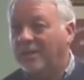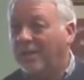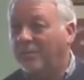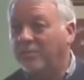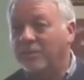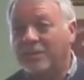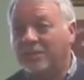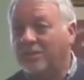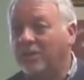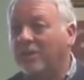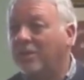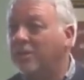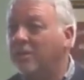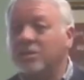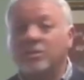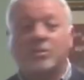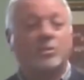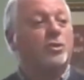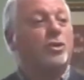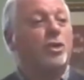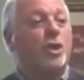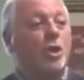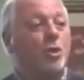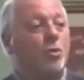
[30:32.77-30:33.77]
I mean, there
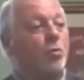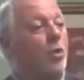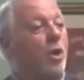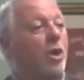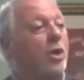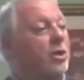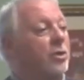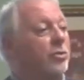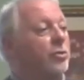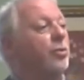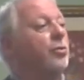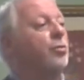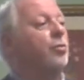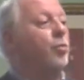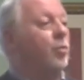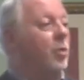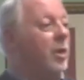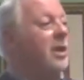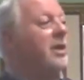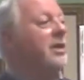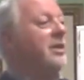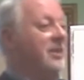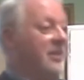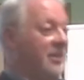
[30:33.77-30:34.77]
is no other
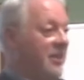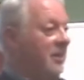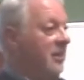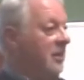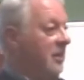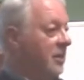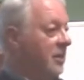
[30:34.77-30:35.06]
way.